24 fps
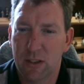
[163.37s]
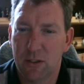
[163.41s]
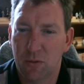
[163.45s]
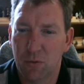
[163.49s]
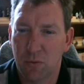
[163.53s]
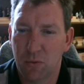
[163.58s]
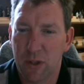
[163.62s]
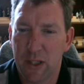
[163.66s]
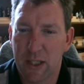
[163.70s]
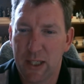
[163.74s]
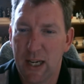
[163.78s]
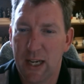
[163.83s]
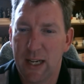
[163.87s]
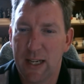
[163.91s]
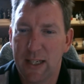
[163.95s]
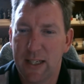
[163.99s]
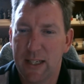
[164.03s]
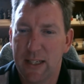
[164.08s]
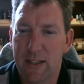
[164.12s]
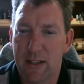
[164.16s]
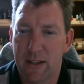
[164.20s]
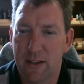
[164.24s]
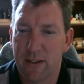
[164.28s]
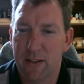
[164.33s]
we kind of
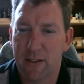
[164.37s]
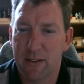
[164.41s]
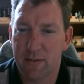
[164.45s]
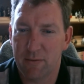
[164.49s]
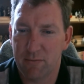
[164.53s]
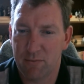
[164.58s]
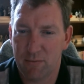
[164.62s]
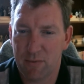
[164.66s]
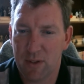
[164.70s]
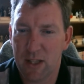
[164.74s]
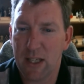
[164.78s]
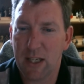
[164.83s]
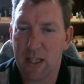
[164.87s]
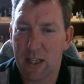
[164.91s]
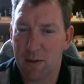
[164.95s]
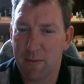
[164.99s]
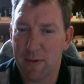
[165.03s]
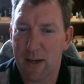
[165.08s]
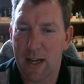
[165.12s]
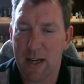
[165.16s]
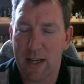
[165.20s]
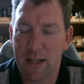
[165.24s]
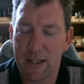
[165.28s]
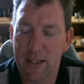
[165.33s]
need to think
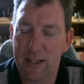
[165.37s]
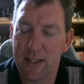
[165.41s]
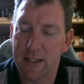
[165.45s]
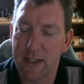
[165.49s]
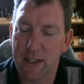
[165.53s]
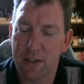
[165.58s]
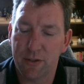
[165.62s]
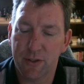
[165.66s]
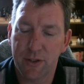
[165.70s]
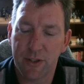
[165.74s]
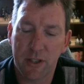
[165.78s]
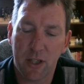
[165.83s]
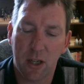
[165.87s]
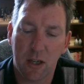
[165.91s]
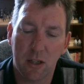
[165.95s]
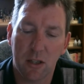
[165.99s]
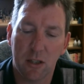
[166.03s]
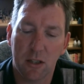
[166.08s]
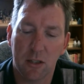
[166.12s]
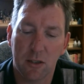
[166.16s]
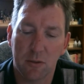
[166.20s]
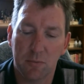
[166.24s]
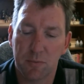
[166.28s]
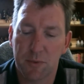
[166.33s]
about it in those
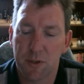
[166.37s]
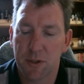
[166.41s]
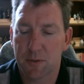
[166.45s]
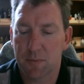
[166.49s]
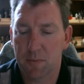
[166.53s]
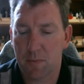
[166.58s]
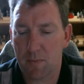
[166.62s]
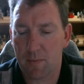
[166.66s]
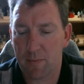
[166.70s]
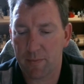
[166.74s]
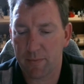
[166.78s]
terms.